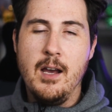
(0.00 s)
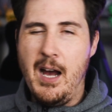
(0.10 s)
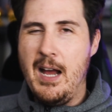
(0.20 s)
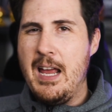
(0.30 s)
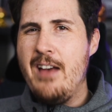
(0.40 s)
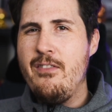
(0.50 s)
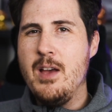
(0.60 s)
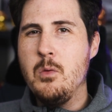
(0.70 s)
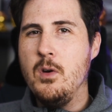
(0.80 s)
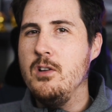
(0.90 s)
I have
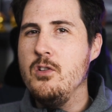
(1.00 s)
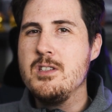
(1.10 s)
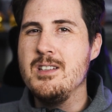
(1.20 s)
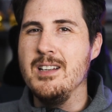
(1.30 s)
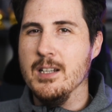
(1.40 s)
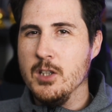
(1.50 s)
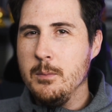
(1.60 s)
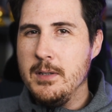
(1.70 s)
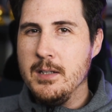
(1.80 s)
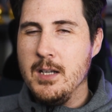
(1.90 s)
had one loosen a little
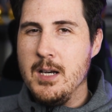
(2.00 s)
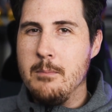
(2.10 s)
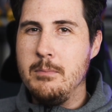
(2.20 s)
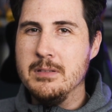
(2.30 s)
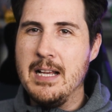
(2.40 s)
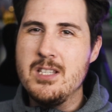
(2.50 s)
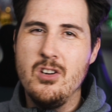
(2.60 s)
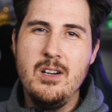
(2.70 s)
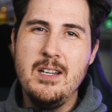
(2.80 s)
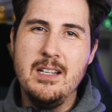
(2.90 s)
bit, but that's
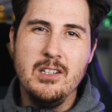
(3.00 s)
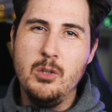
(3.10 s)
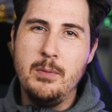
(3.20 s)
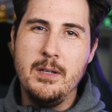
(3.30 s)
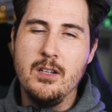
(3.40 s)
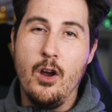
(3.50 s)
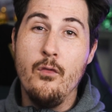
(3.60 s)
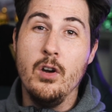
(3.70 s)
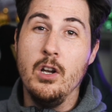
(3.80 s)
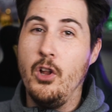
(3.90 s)
only a little bit
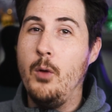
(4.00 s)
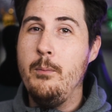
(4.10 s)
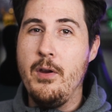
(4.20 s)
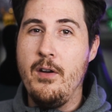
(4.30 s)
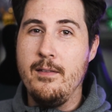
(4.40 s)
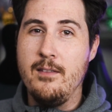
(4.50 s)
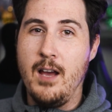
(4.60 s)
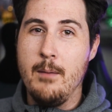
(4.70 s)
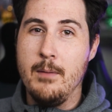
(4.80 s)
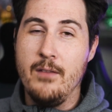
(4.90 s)
over a long period of
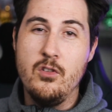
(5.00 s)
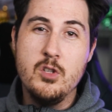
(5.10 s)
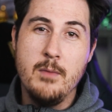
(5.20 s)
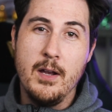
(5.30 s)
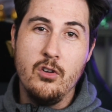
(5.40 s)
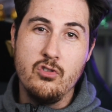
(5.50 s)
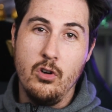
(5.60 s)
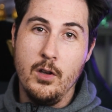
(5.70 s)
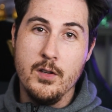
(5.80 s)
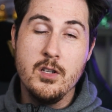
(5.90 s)
time, and I've used my
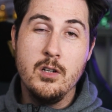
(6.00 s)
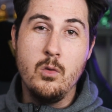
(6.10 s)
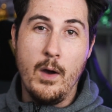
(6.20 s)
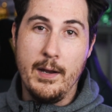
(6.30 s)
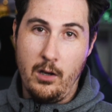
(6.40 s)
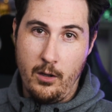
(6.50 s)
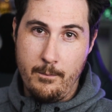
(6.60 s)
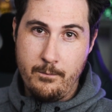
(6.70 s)
controllers quite a lot.